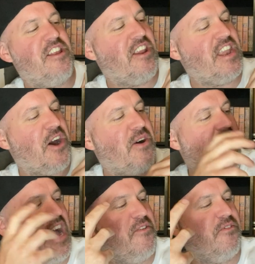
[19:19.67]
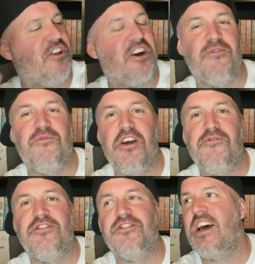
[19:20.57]
I now have like a
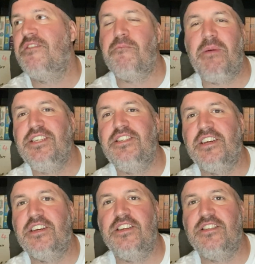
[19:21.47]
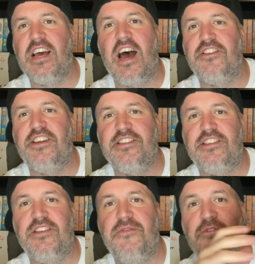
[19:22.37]
variant. I have a basic standard
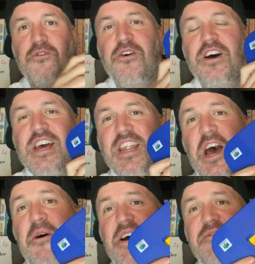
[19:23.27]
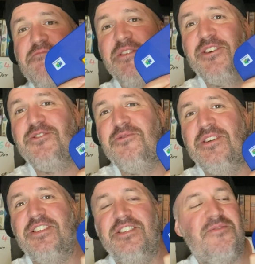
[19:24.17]
N64. Now I have a Pikachu
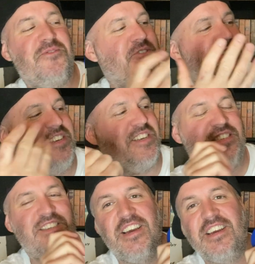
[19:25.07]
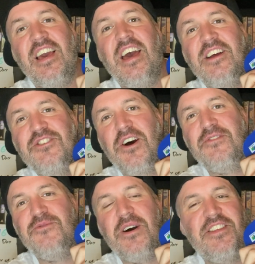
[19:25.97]
N64. This thing's sick. Chuffed
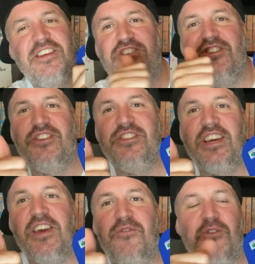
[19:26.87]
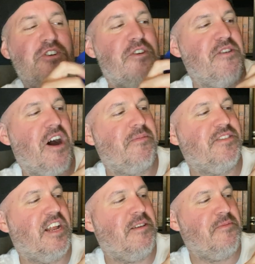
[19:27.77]
to add this. Cheers, Nicky, for hooking me up and
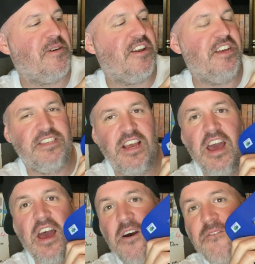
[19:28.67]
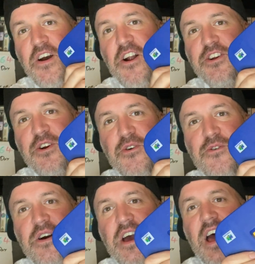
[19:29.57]
telling me about this. Very
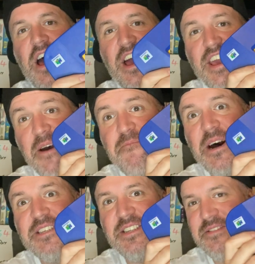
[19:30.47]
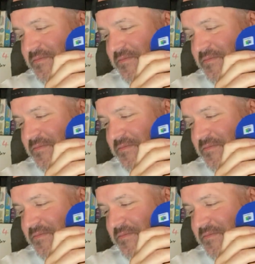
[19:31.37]
cool. Yeah, buzzing.